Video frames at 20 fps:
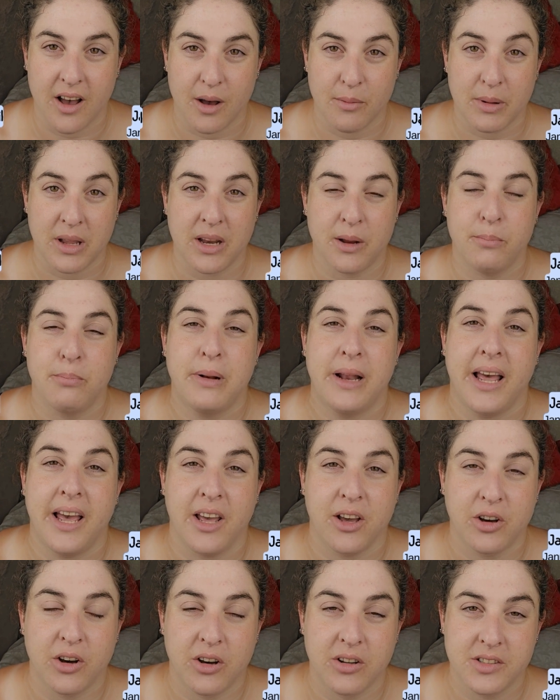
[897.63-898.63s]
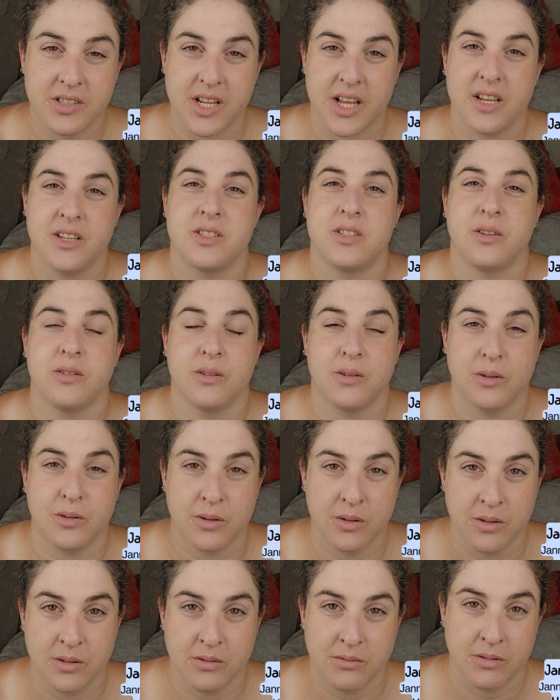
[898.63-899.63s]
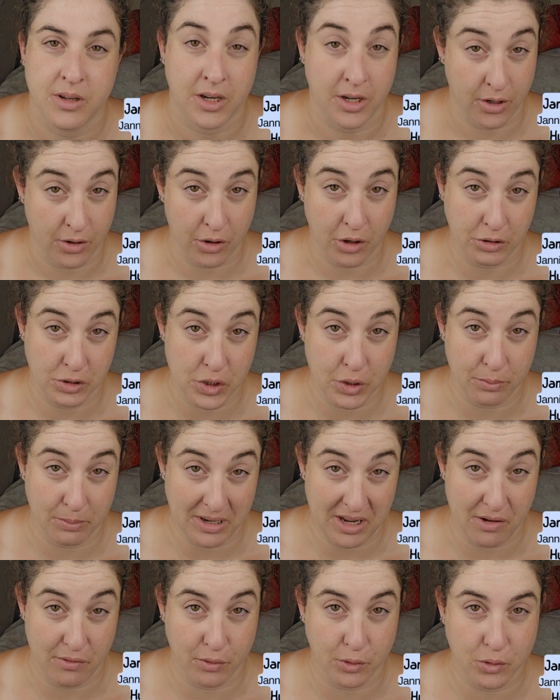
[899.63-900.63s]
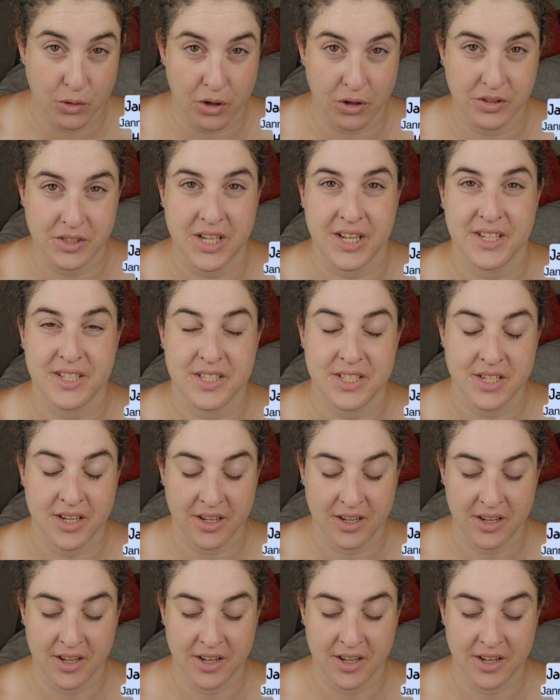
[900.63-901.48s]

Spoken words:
in a play context or in a not so playful context,